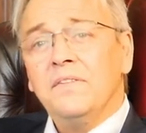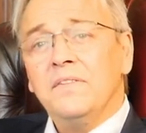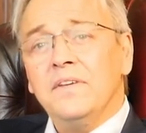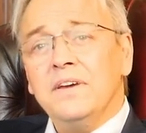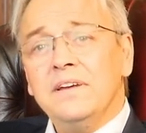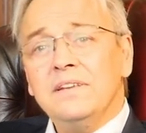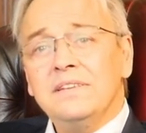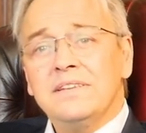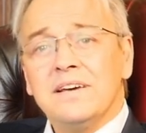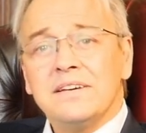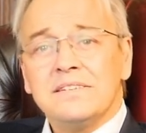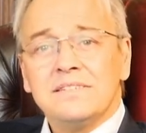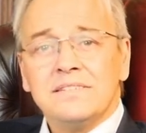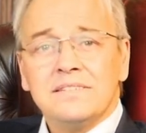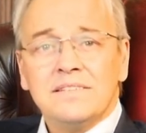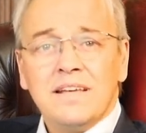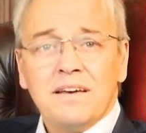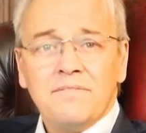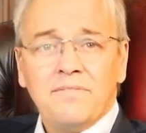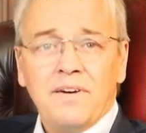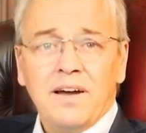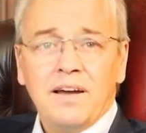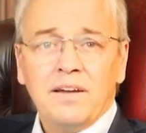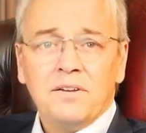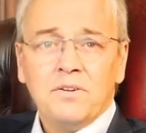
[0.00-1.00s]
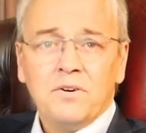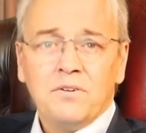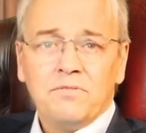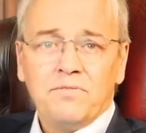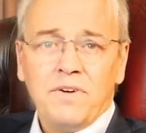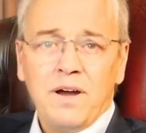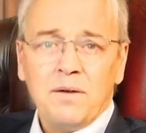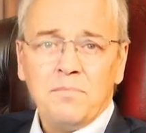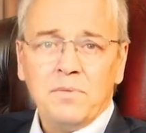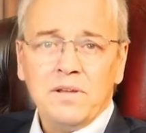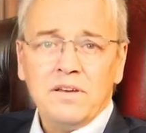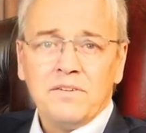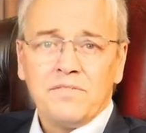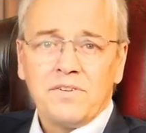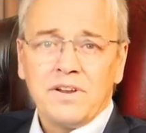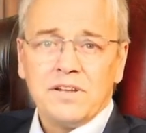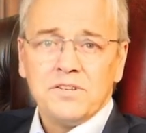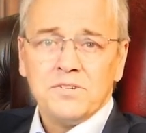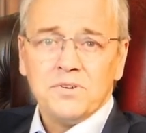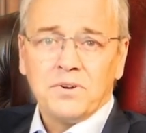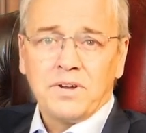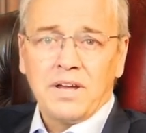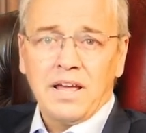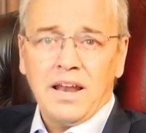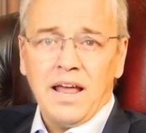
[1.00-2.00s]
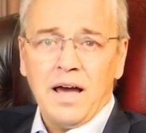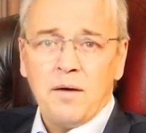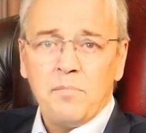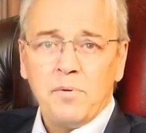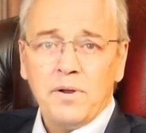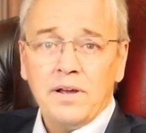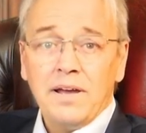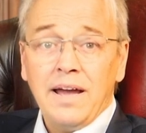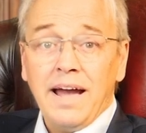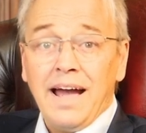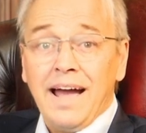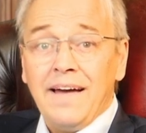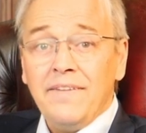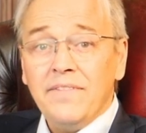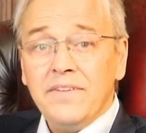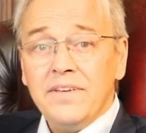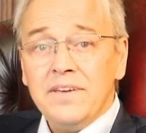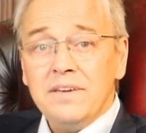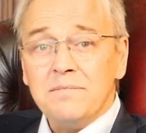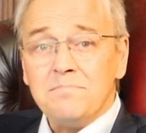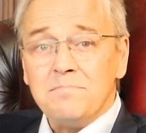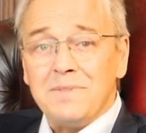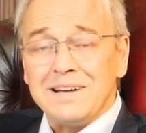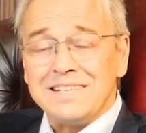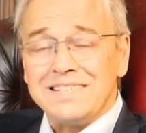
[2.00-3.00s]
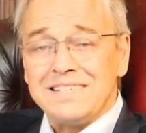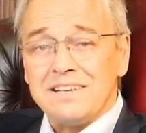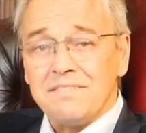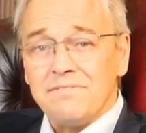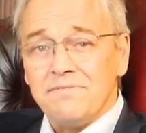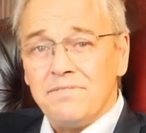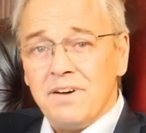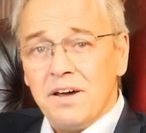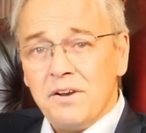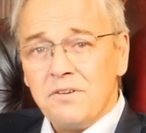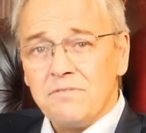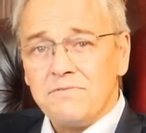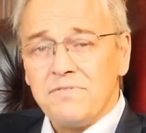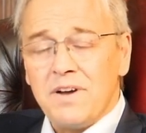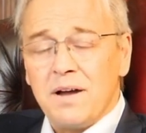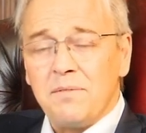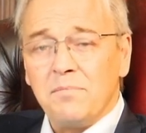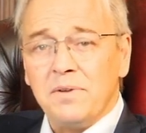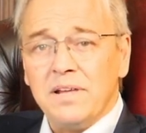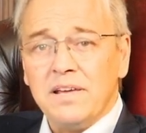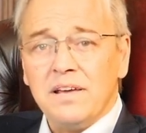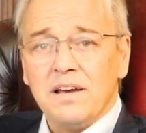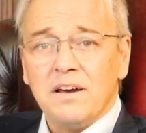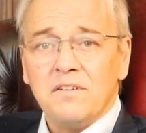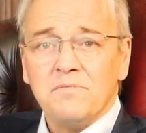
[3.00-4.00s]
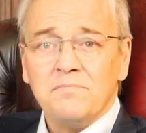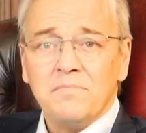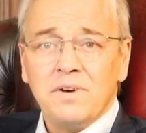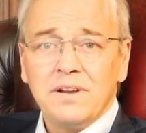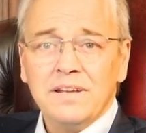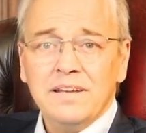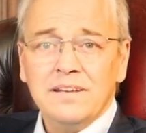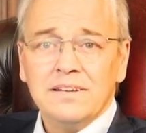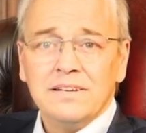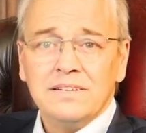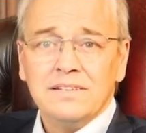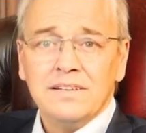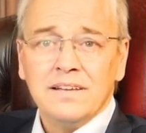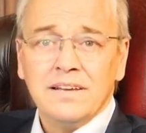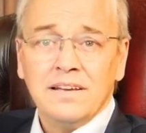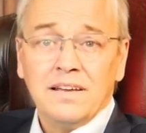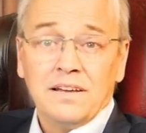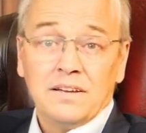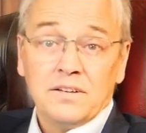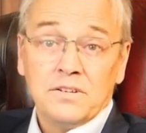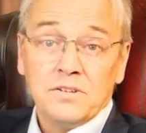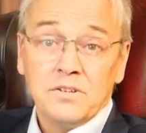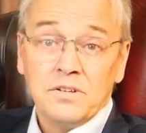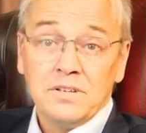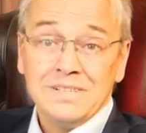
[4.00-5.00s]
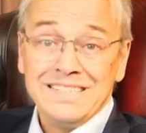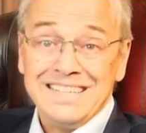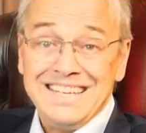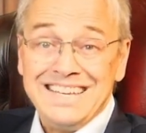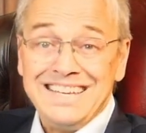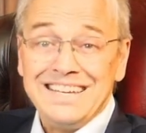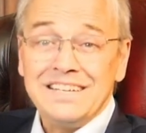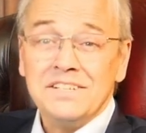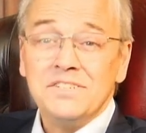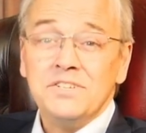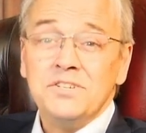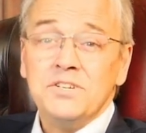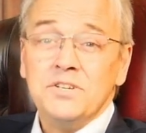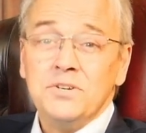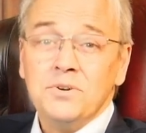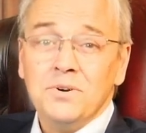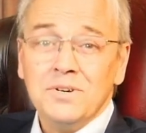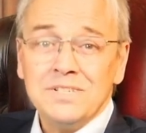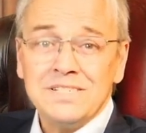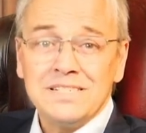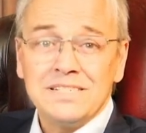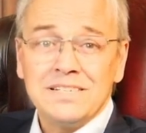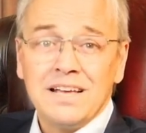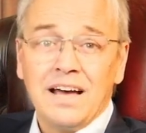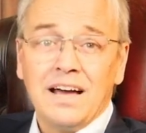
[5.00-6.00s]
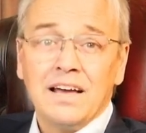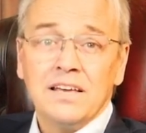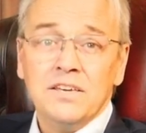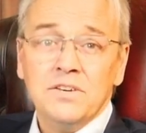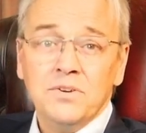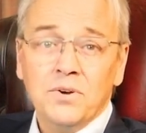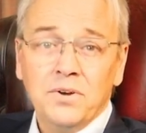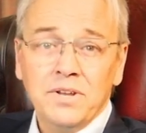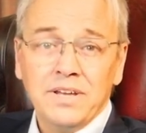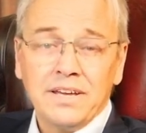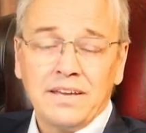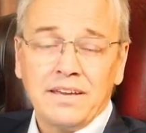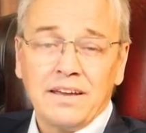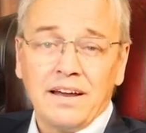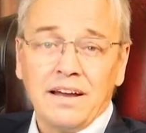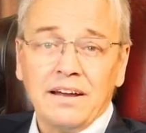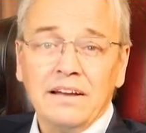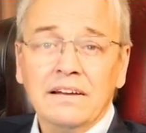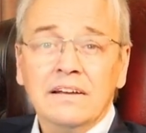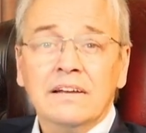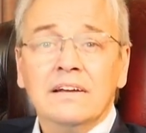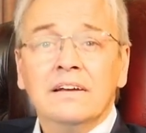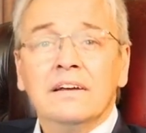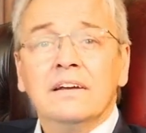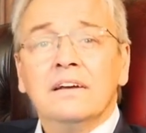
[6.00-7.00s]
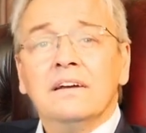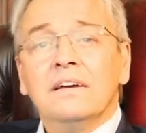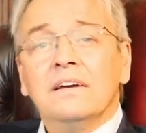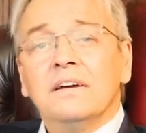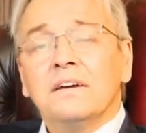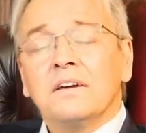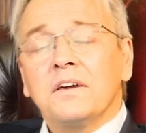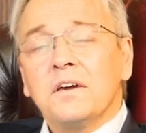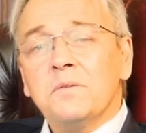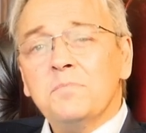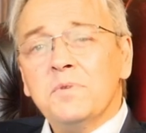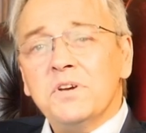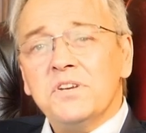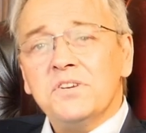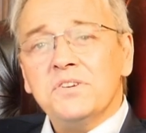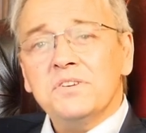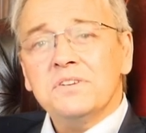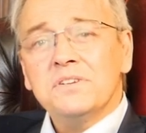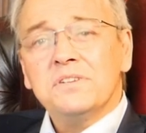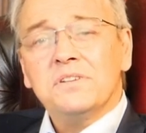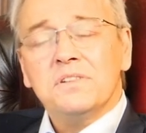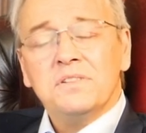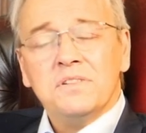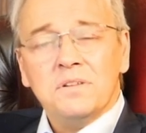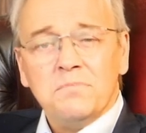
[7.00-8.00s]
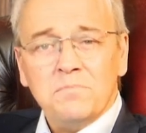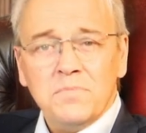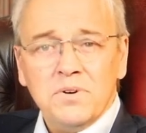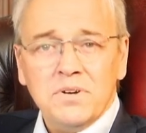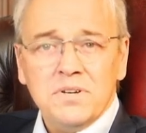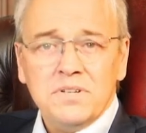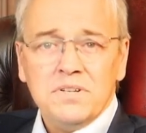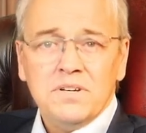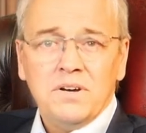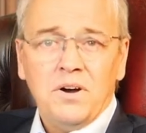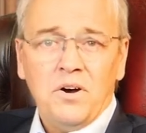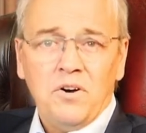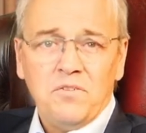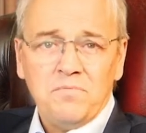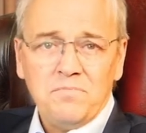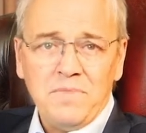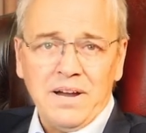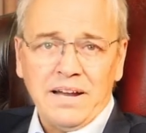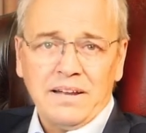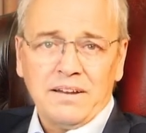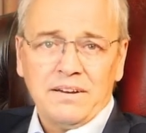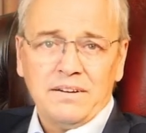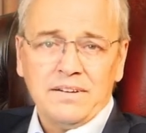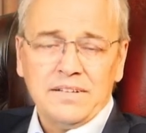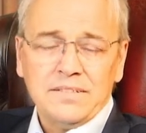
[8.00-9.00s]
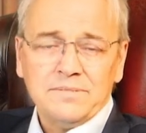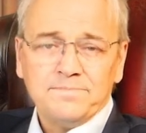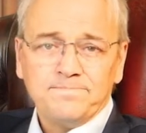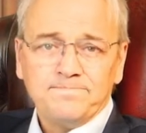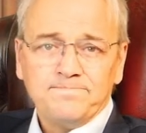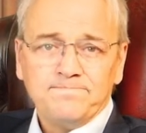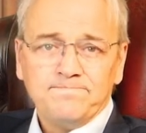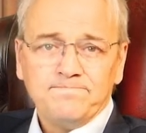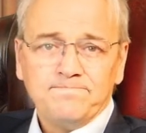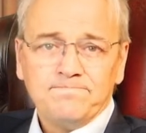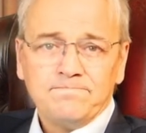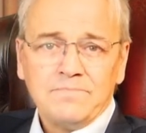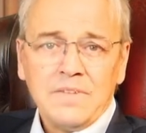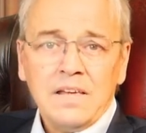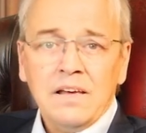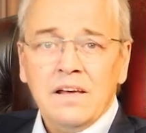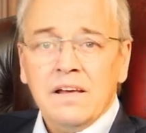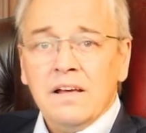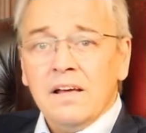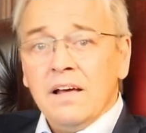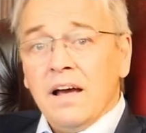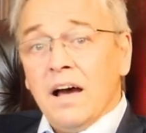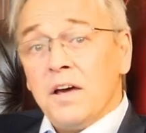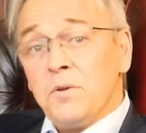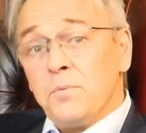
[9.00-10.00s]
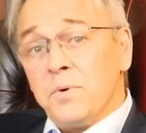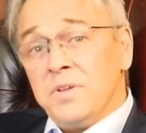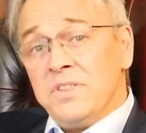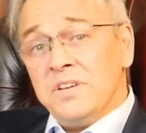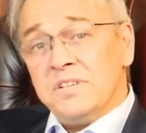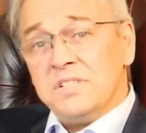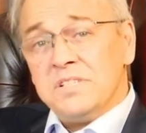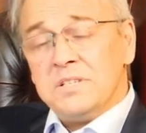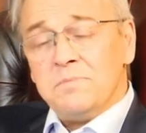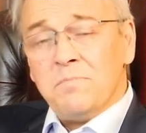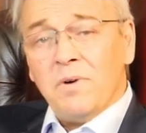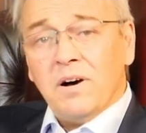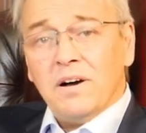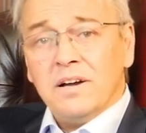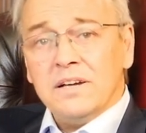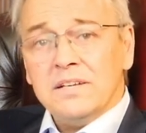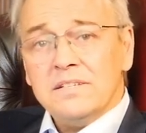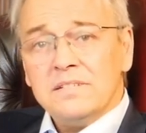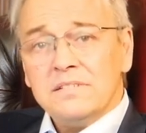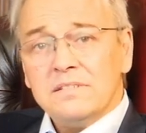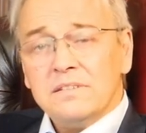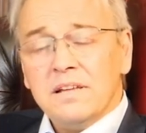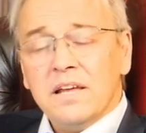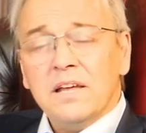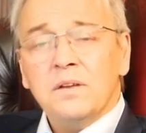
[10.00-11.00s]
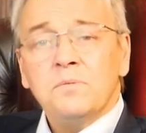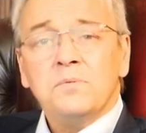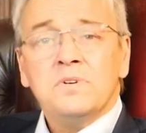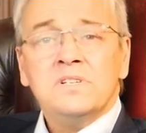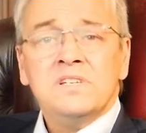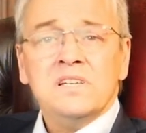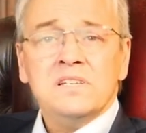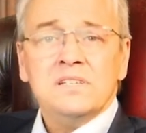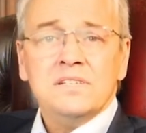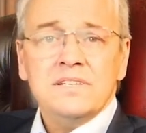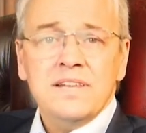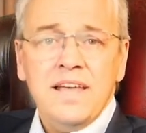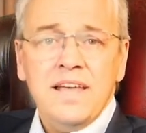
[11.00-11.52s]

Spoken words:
the De Stefano family of Reggio Calabria and the Mazzaferro family of Marina di Gioiosa Ionica, commissioned the murder of Macri. And with his demise, it was his